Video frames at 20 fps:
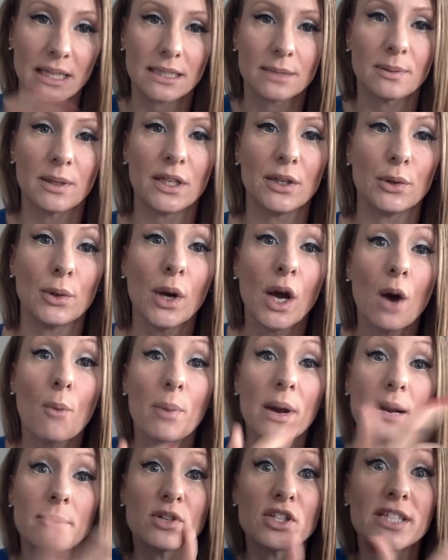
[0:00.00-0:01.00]
It's about you.
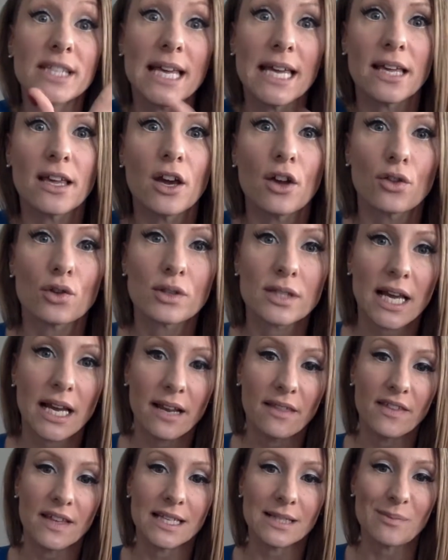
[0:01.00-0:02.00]
But I'm just saying those kind
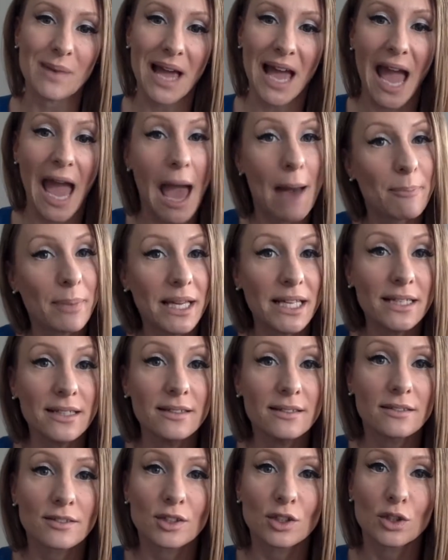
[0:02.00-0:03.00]
of things might
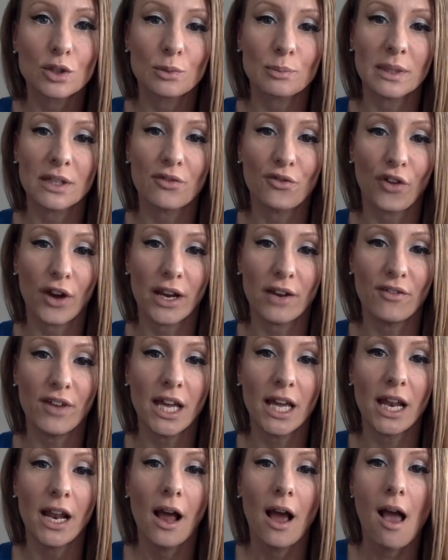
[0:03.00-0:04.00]
happen, so don't be afraid of
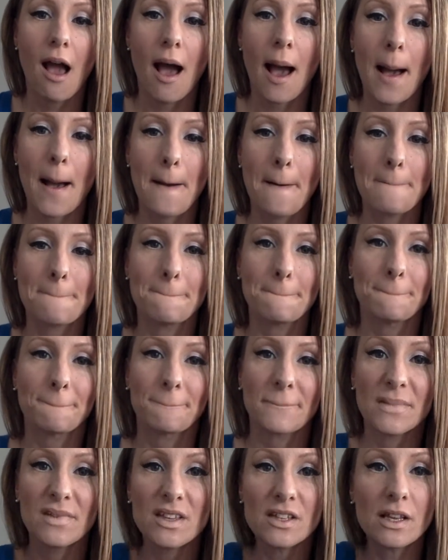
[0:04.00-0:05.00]
it.
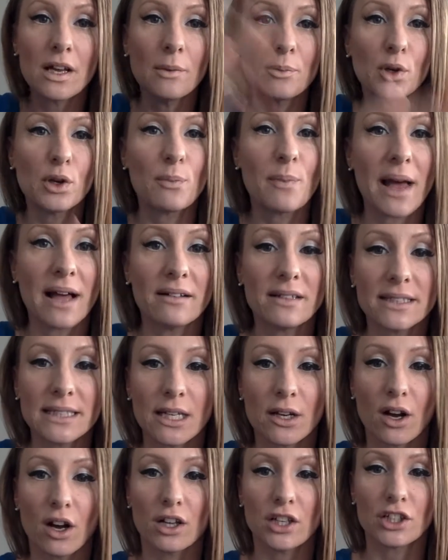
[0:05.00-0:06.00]
This will help you to balance
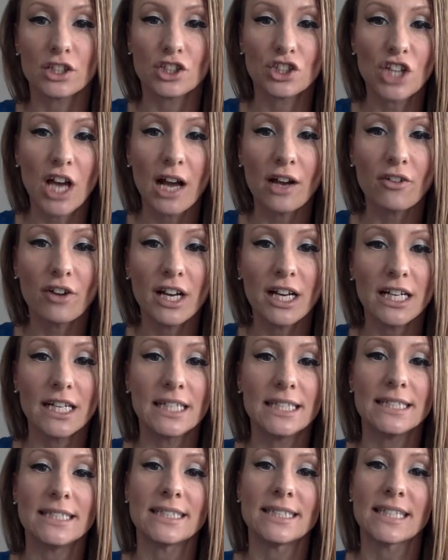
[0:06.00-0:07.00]
out all your
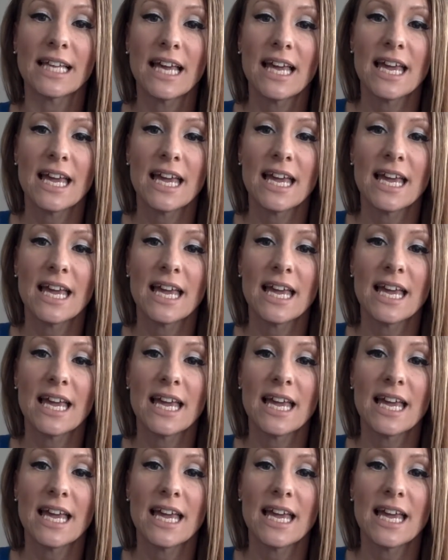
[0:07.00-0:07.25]
chakras.